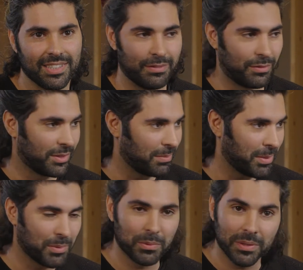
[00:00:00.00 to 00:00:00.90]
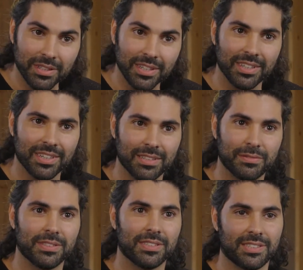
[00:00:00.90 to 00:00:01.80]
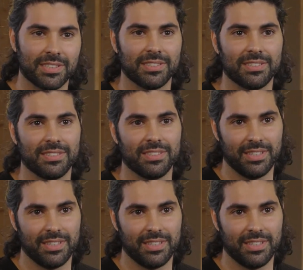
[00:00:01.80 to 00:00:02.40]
And for the people working at VanderSat,